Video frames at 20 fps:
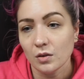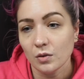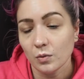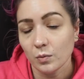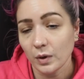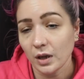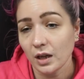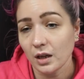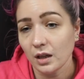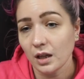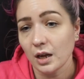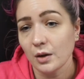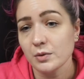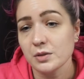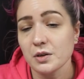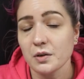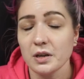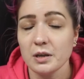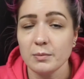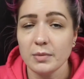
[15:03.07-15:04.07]
Well, I
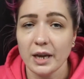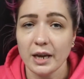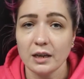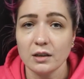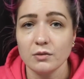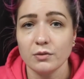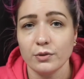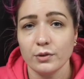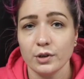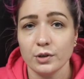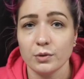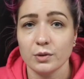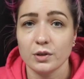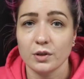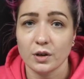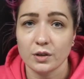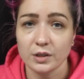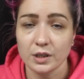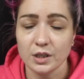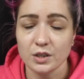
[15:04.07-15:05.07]
was going back and forth with
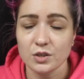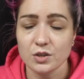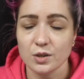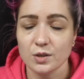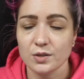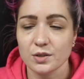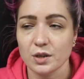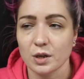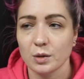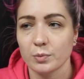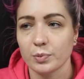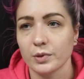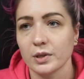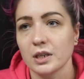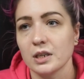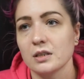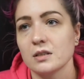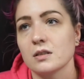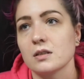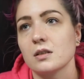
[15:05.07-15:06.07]
all the insurance
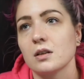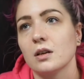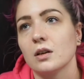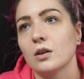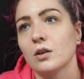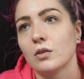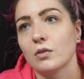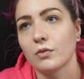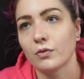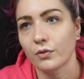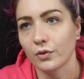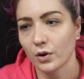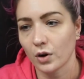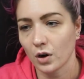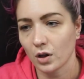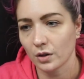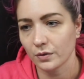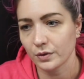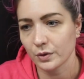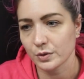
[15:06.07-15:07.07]
companies for
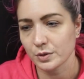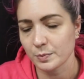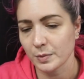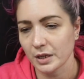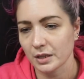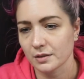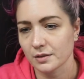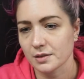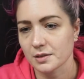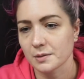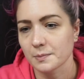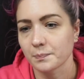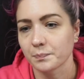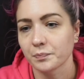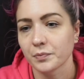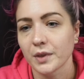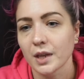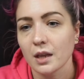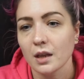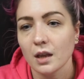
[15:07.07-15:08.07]
all of those months.
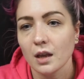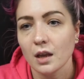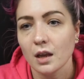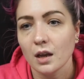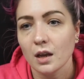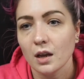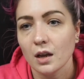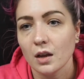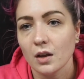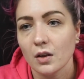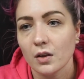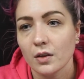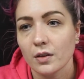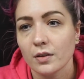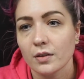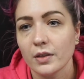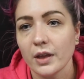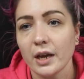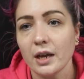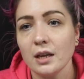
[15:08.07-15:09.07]

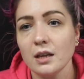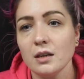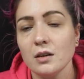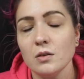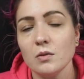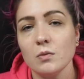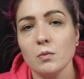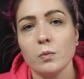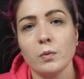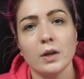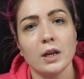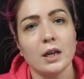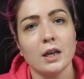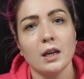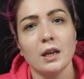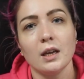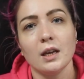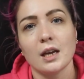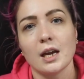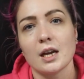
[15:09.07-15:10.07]
Then
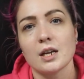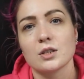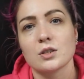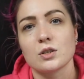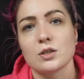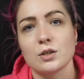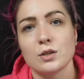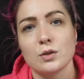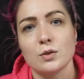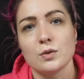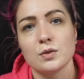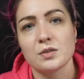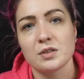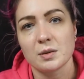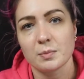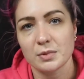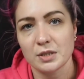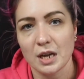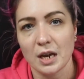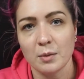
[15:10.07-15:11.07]
we get to
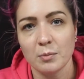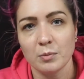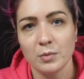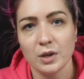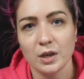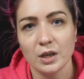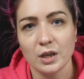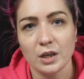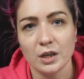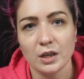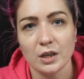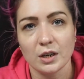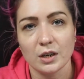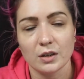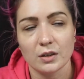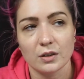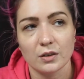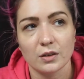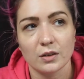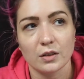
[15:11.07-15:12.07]
September
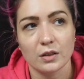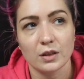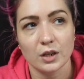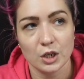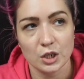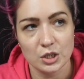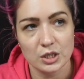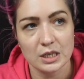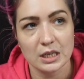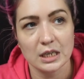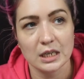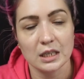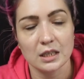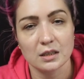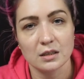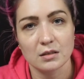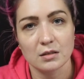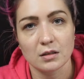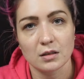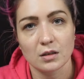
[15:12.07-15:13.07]

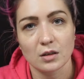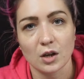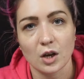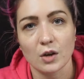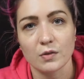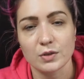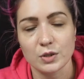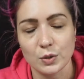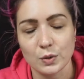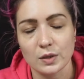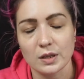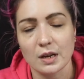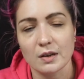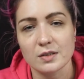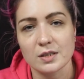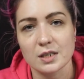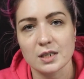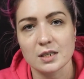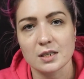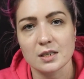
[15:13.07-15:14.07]
13th of
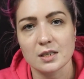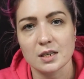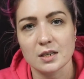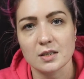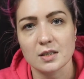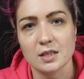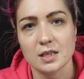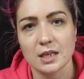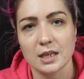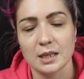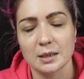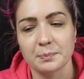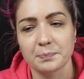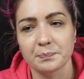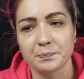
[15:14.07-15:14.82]
2016.